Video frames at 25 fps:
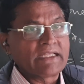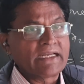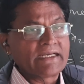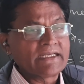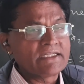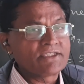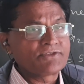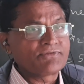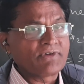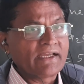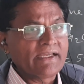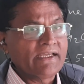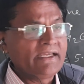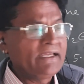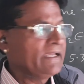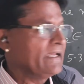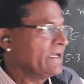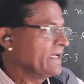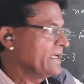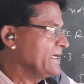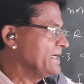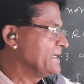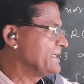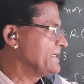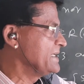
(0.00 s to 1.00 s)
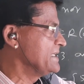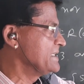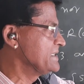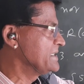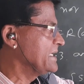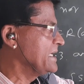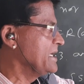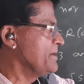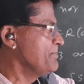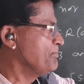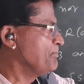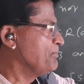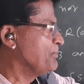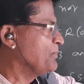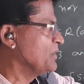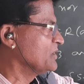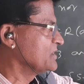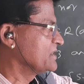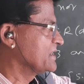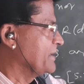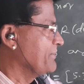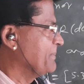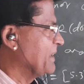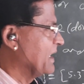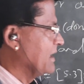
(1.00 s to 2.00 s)
That is why it is
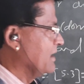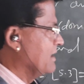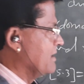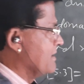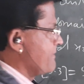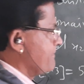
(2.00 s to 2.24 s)
impossible.